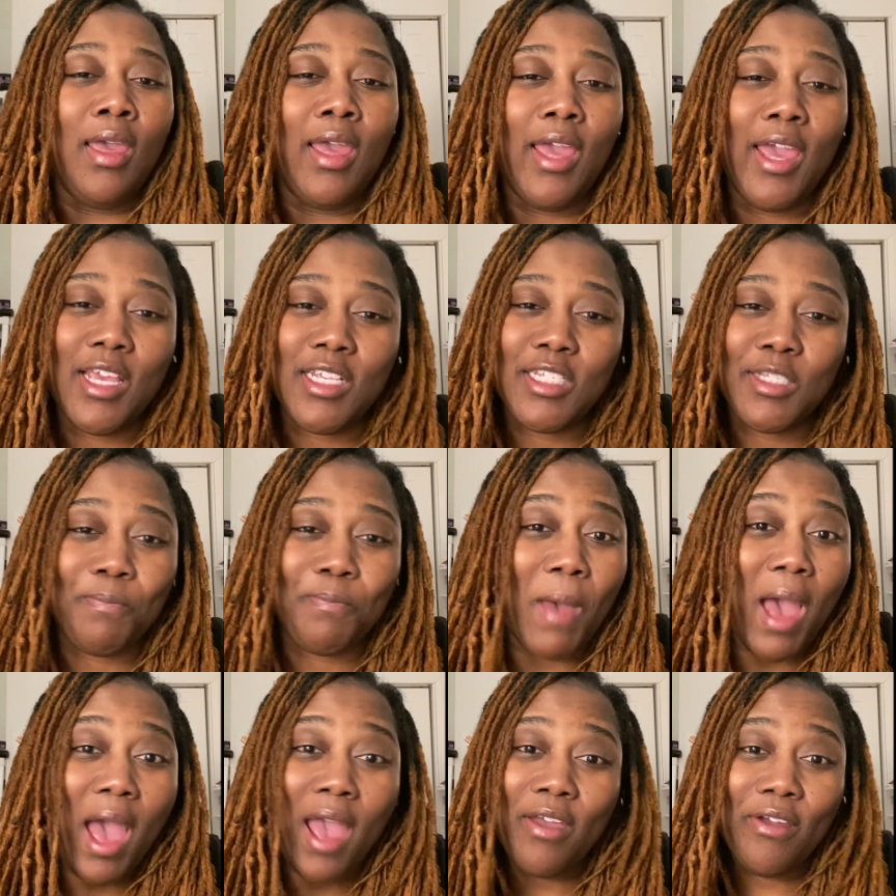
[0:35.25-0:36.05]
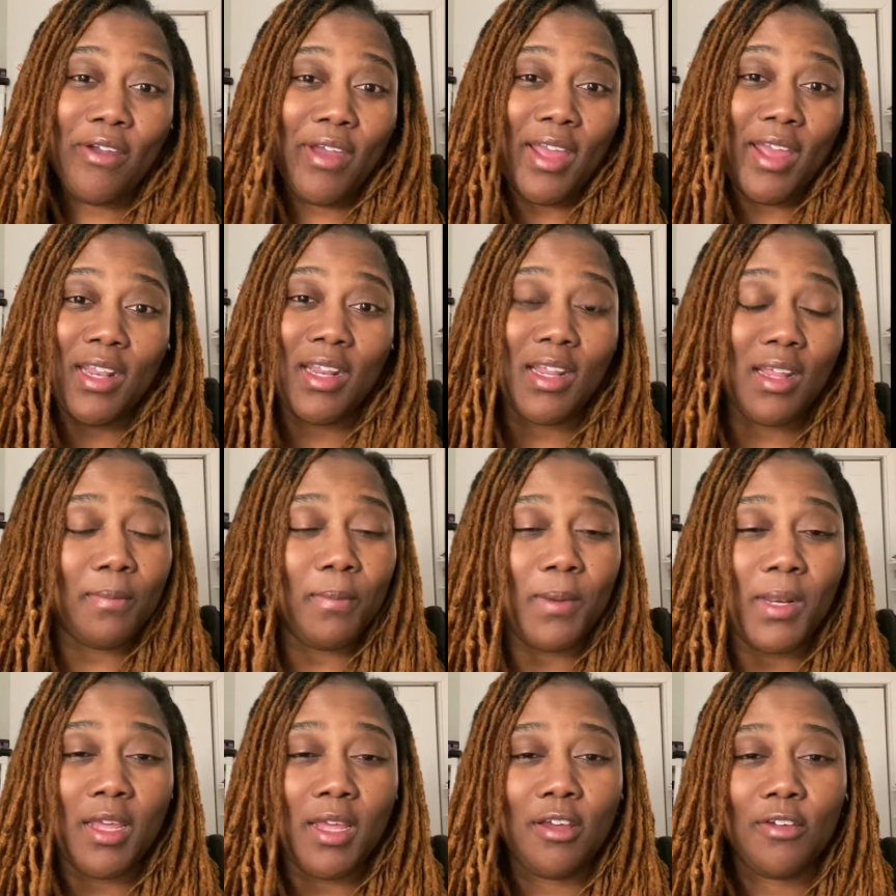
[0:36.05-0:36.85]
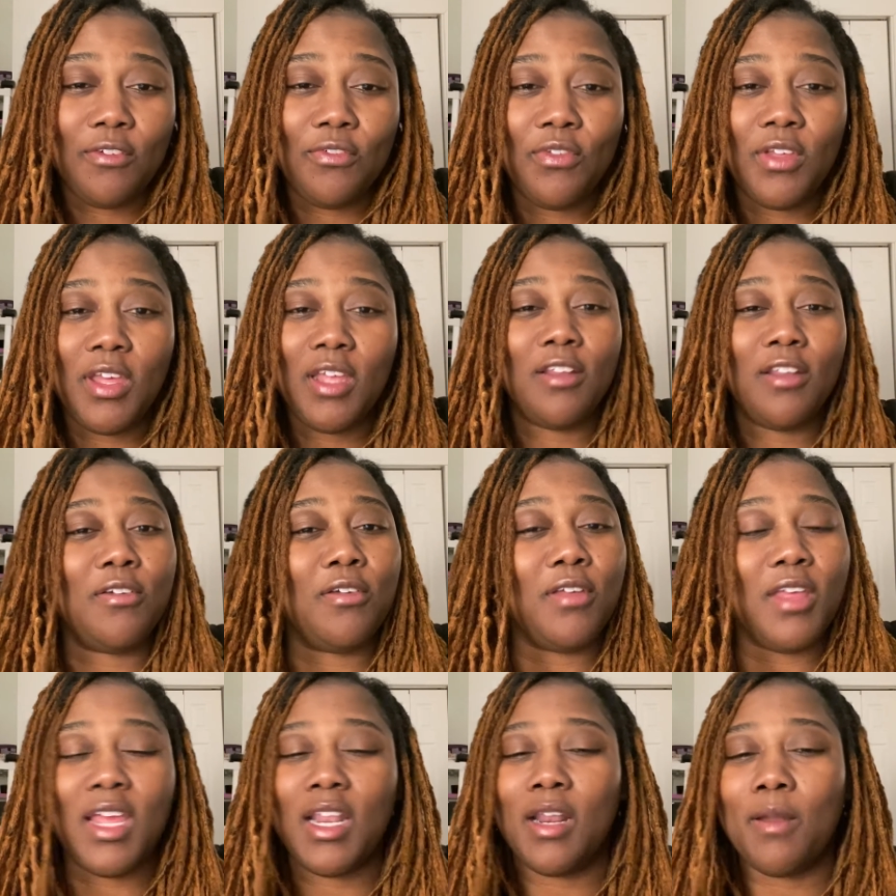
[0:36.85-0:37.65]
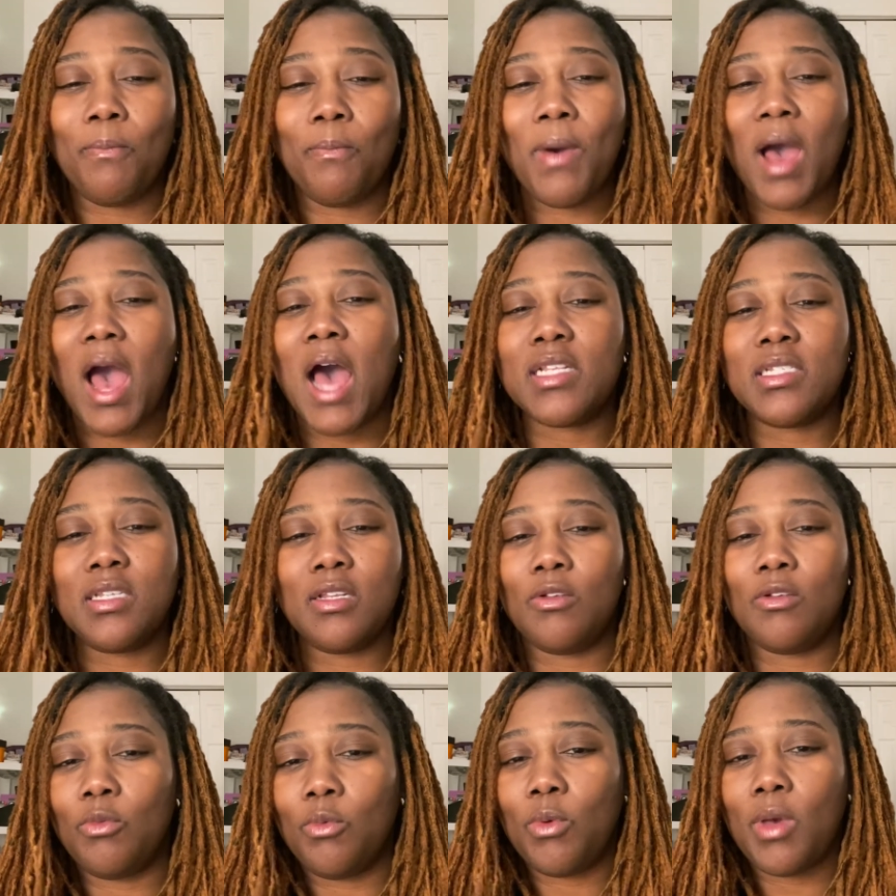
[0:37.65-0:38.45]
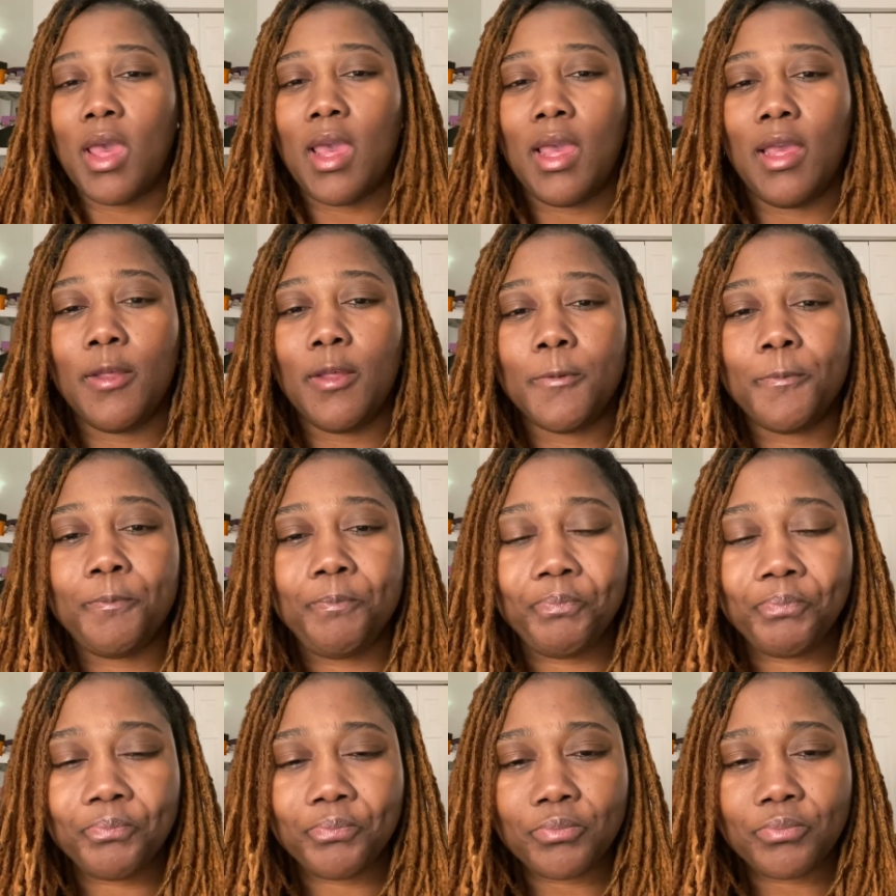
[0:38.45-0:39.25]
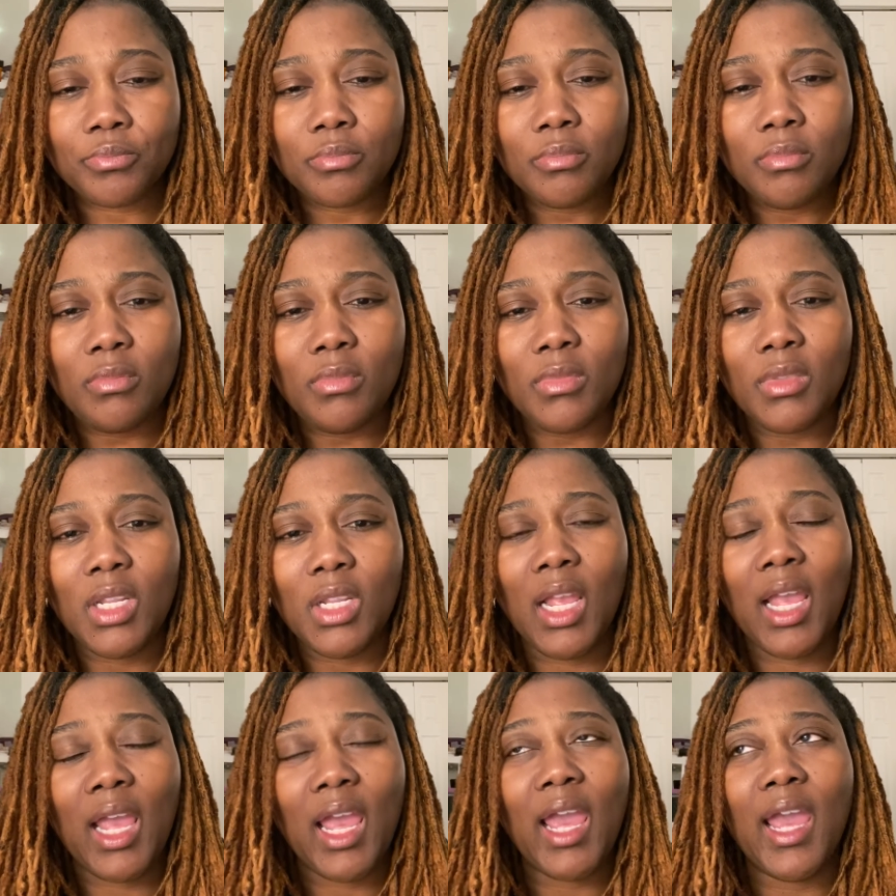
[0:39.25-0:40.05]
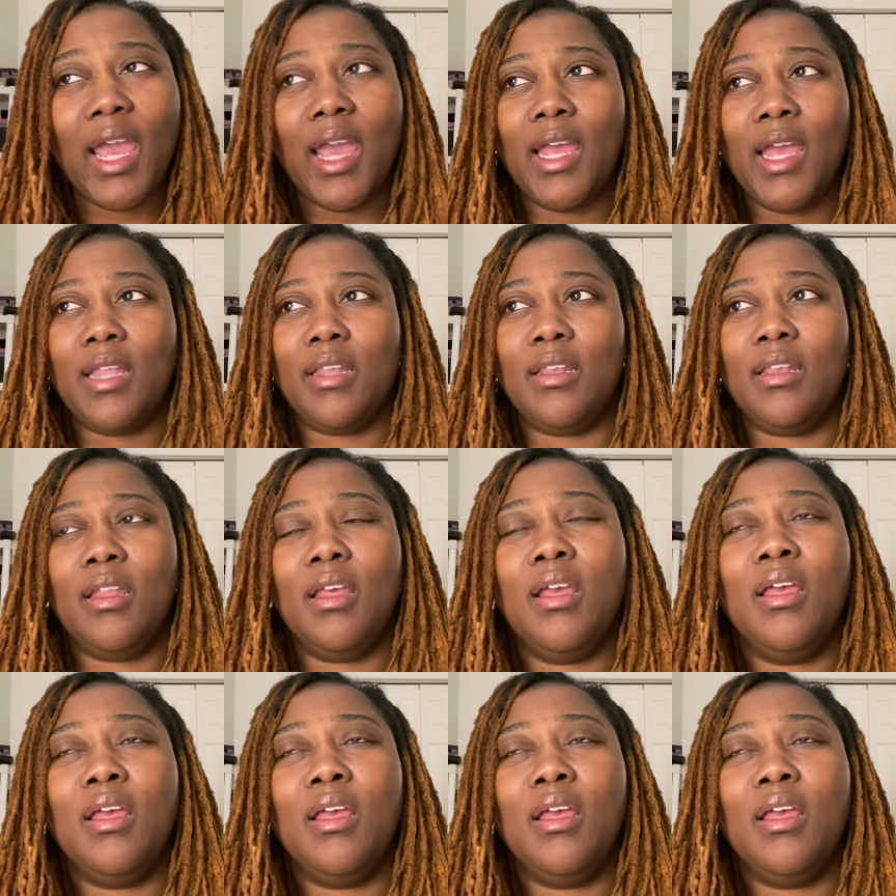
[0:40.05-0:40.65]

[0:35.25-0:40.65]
inspire, and uplift in a positive way. And